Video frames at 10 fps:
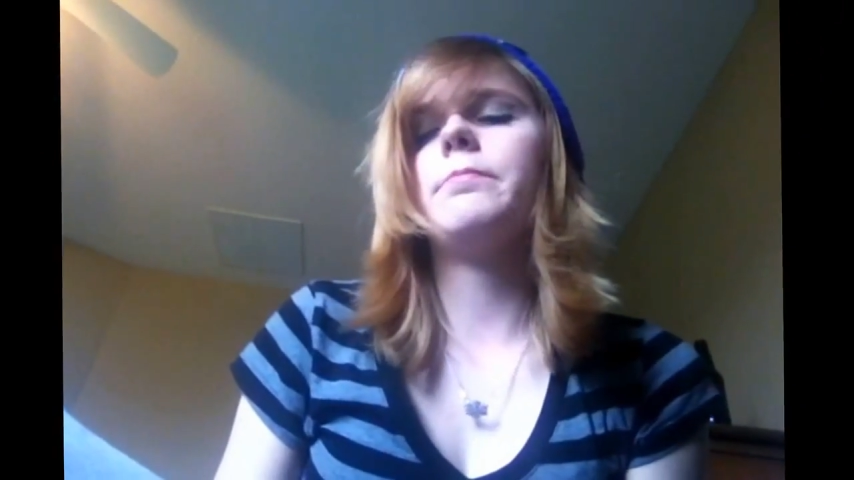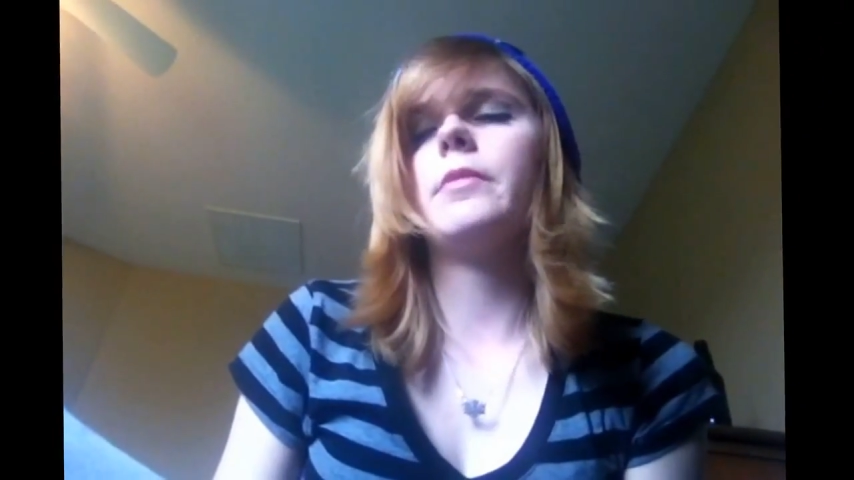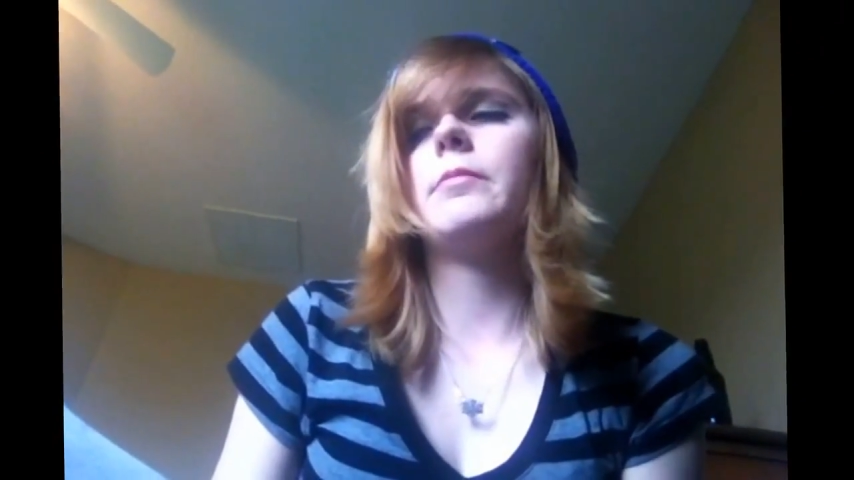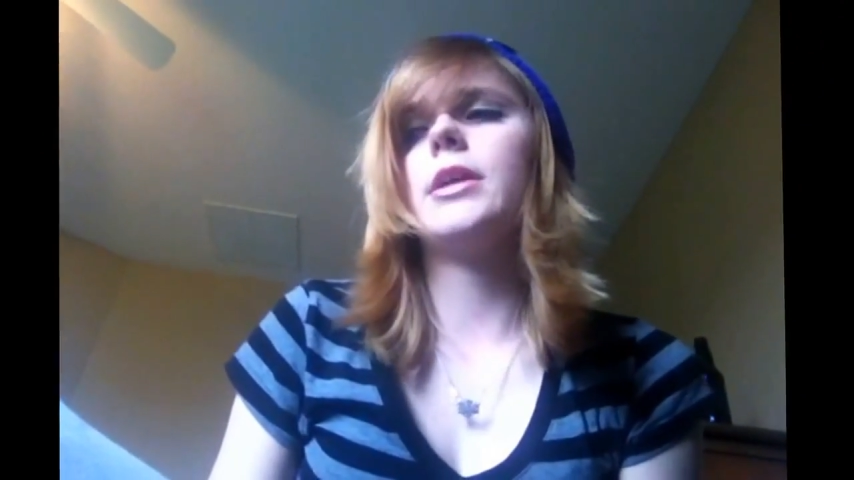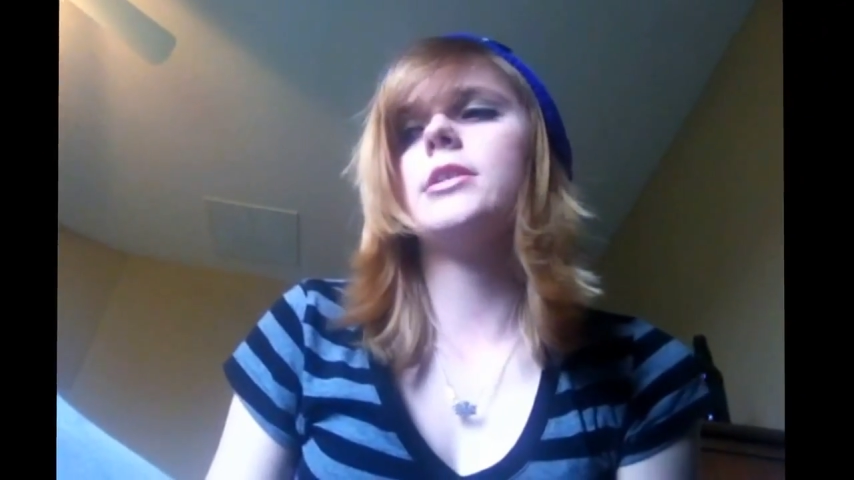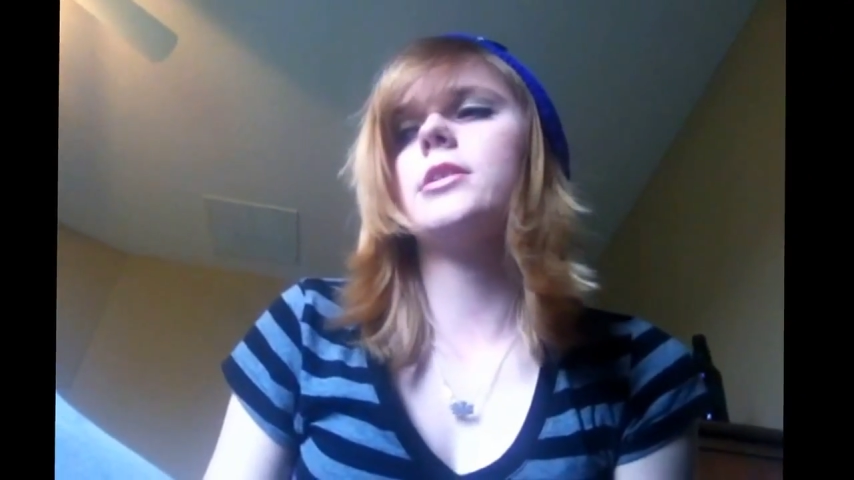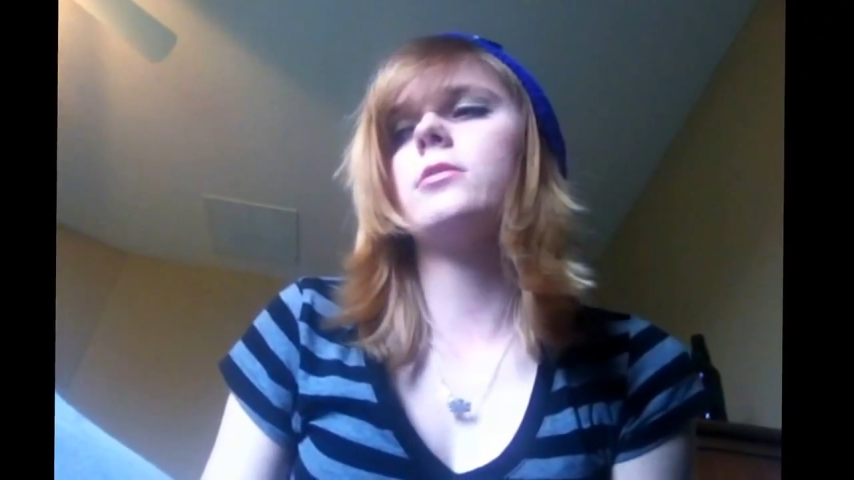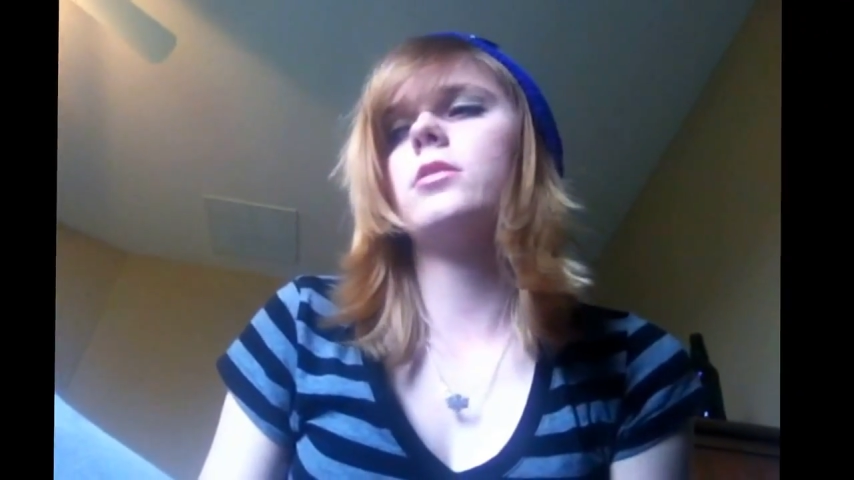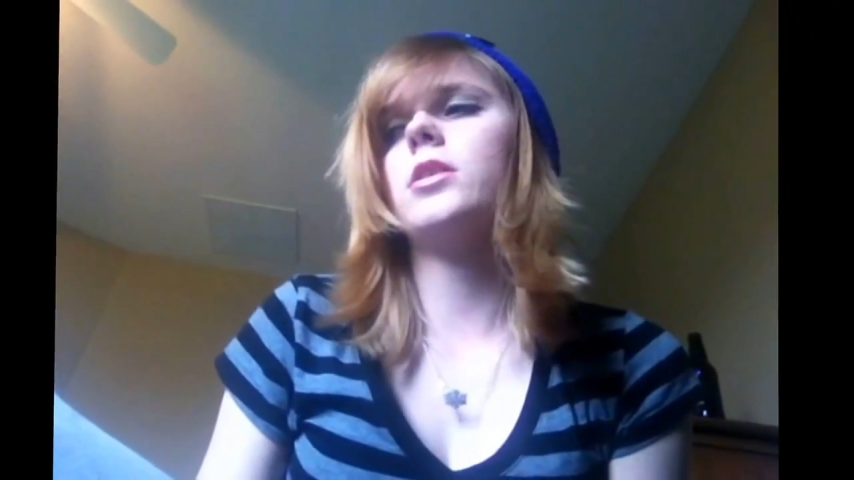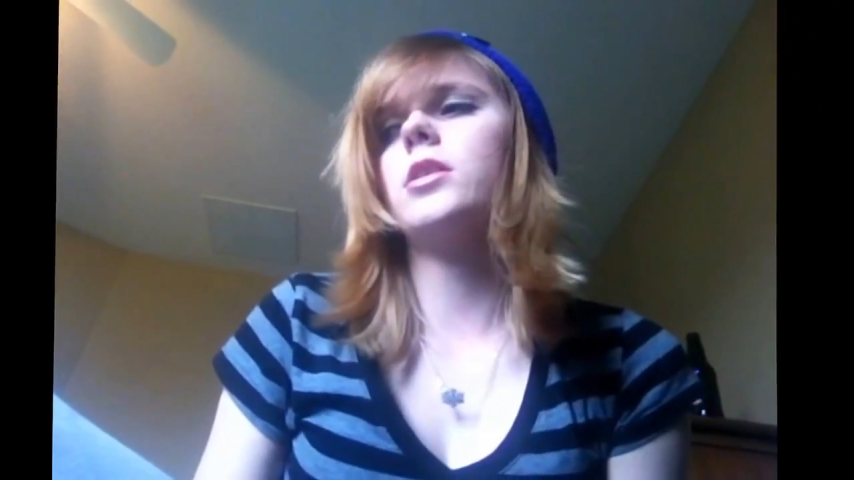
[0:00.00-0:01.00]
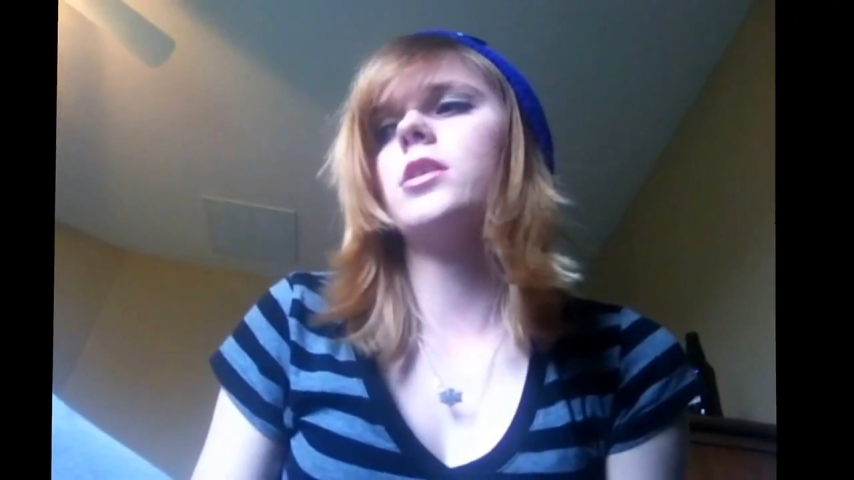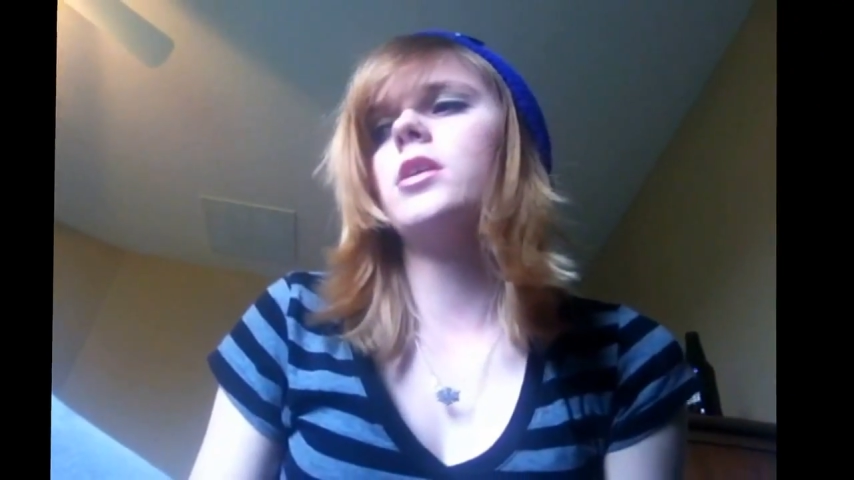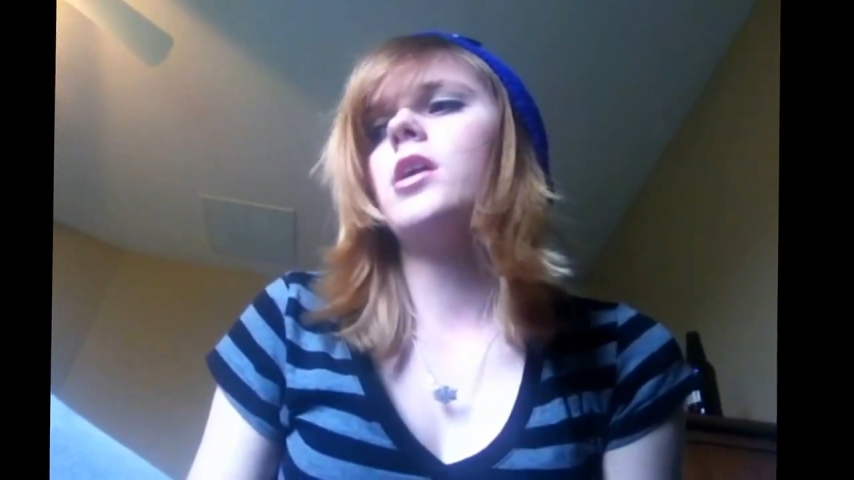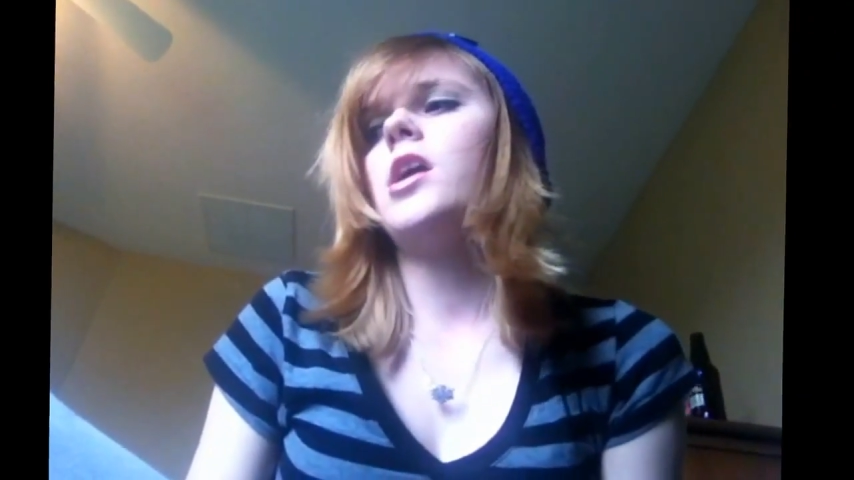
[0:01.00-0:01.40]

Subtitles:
I'm basically